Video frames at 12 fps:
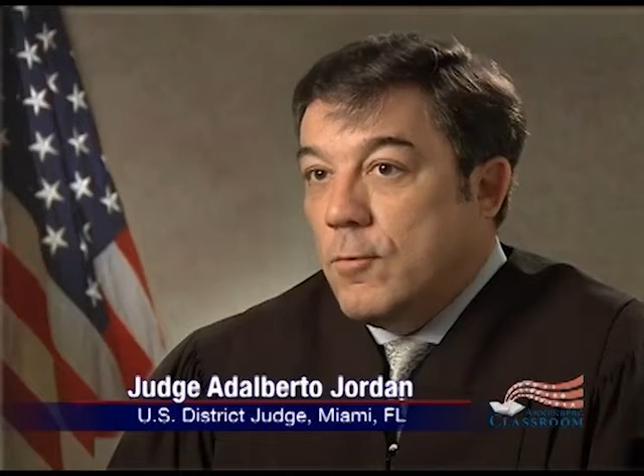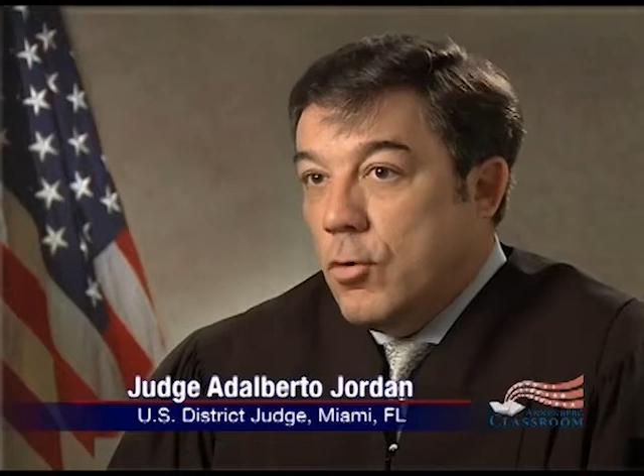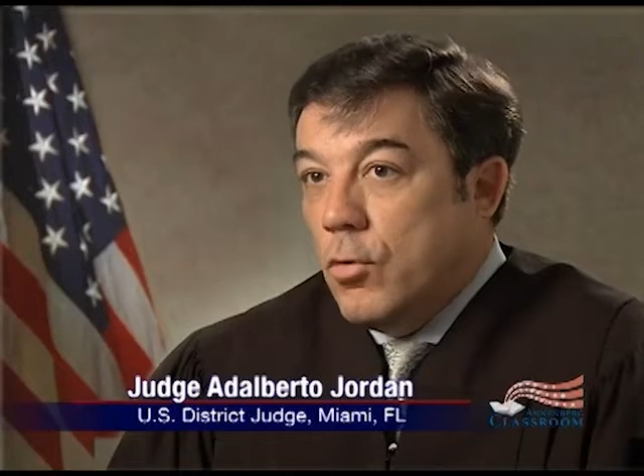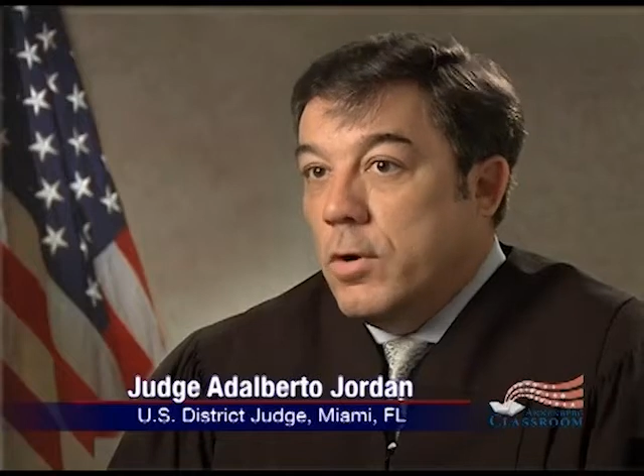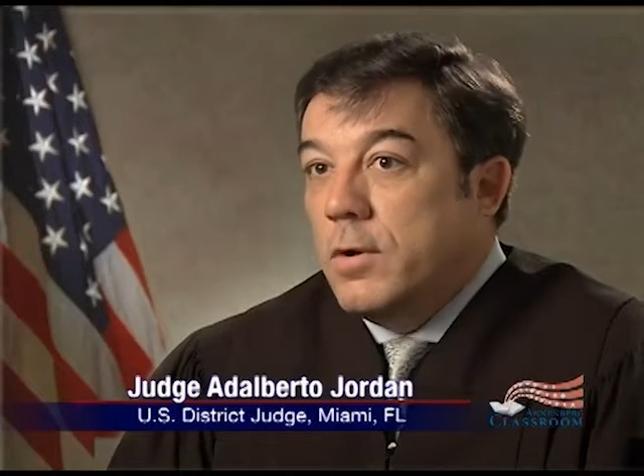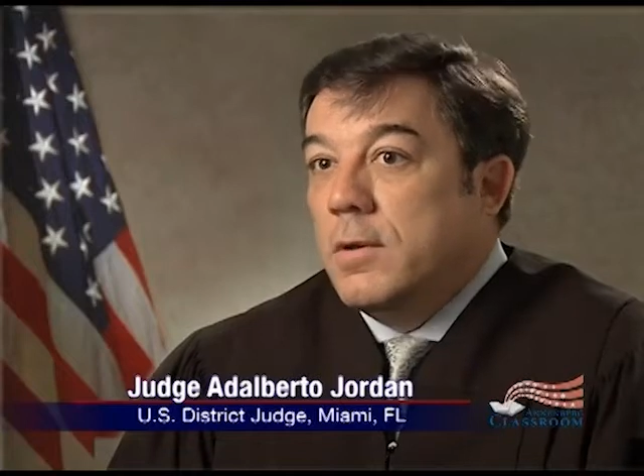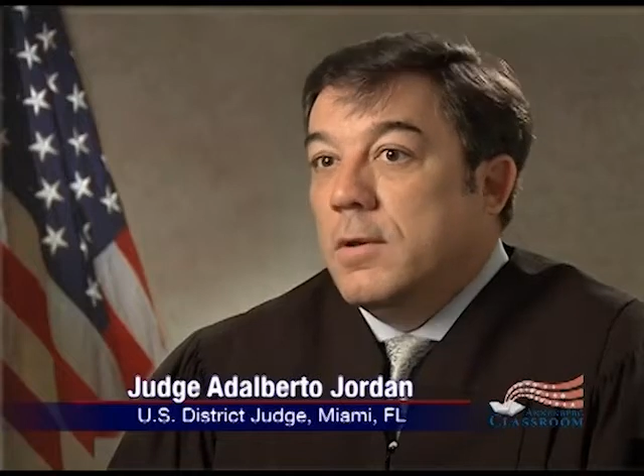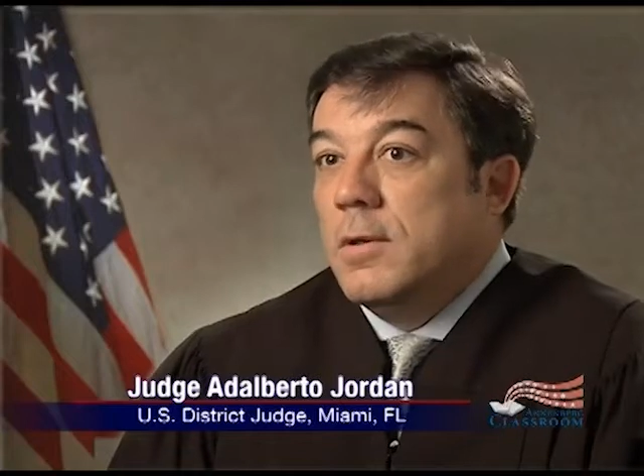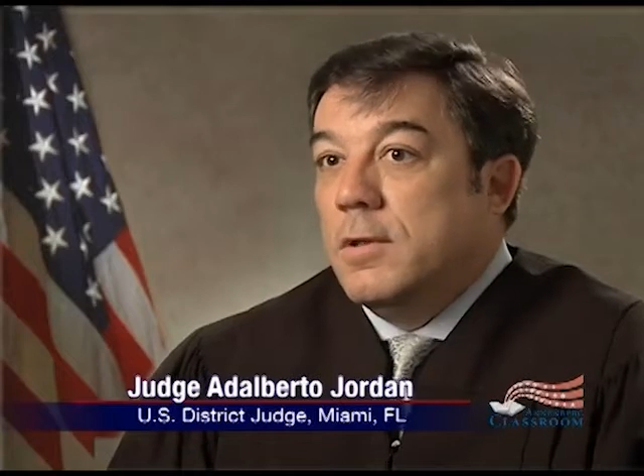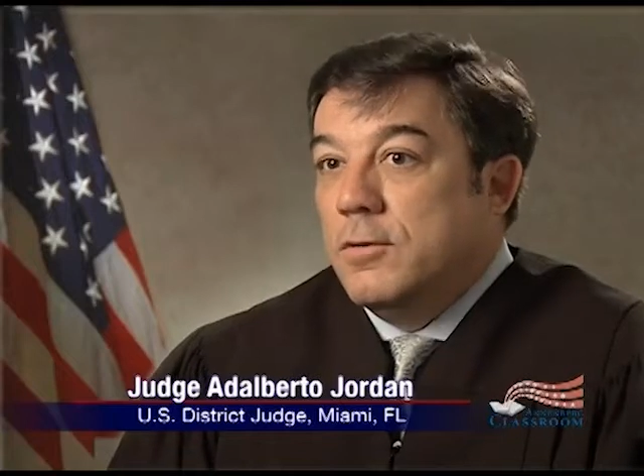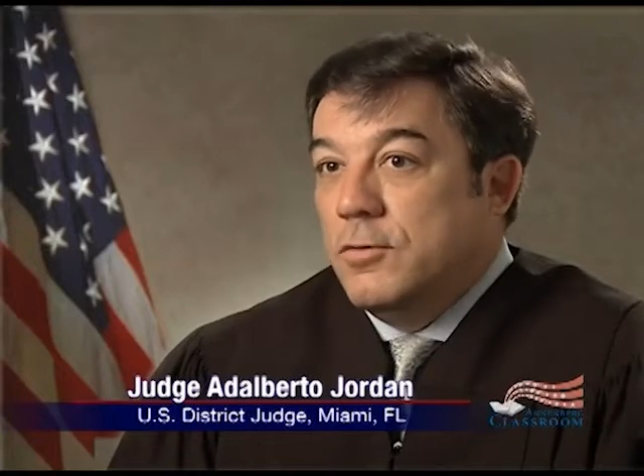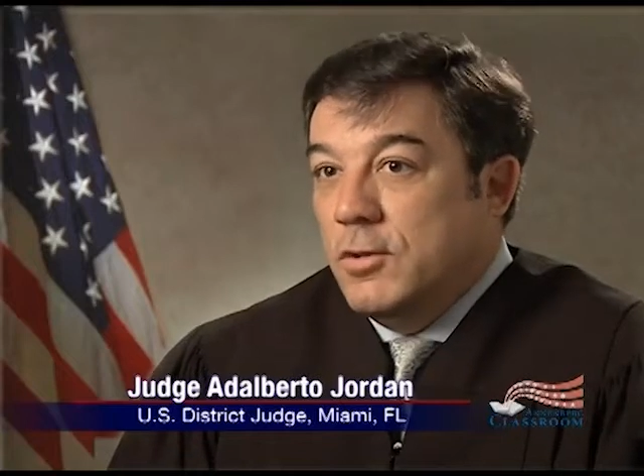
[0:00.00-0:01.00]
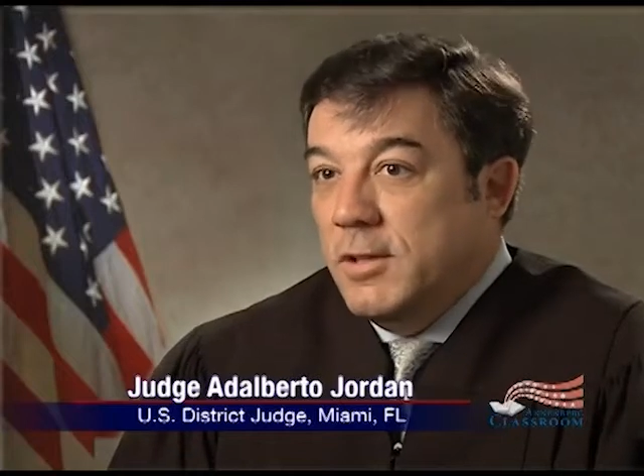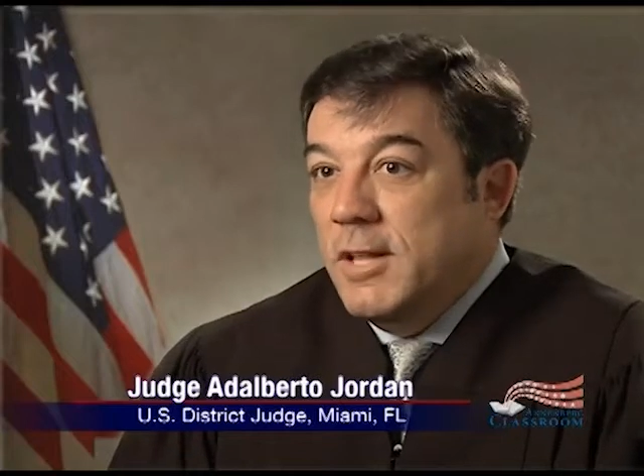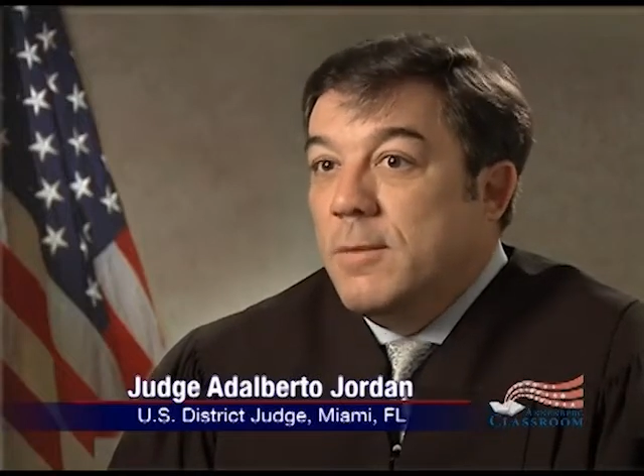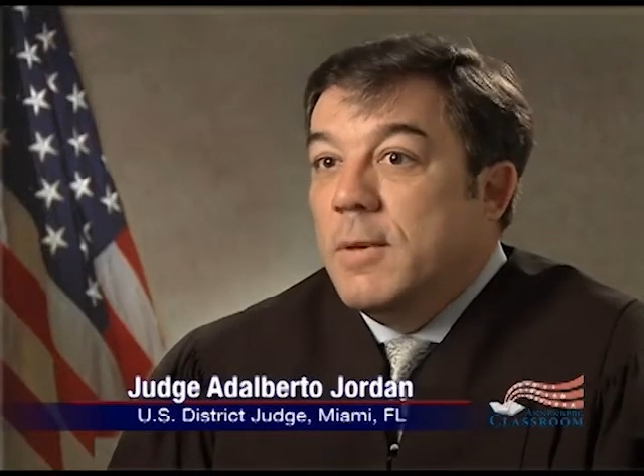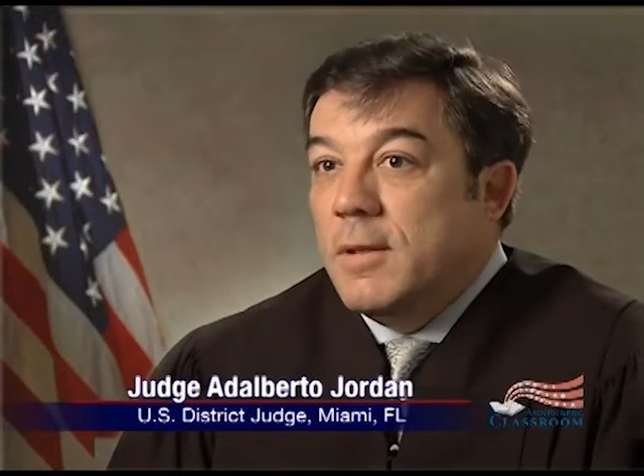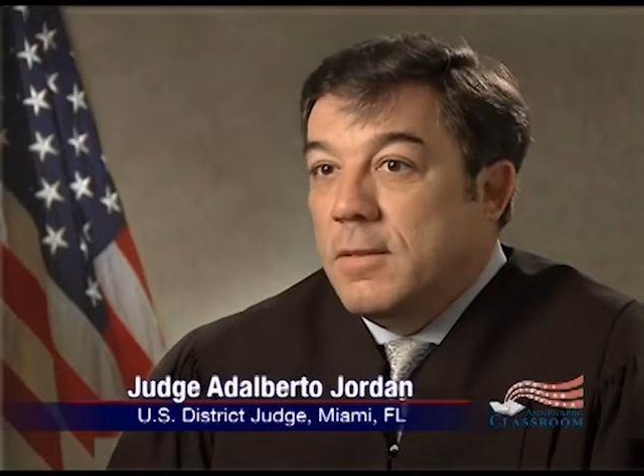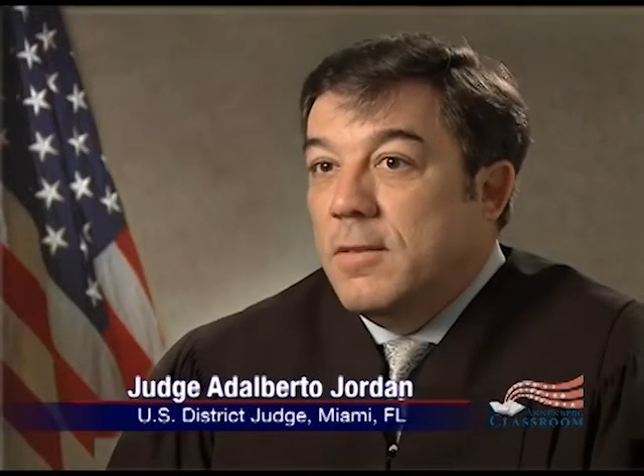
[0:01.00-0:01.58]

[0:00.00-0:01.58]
Court to limit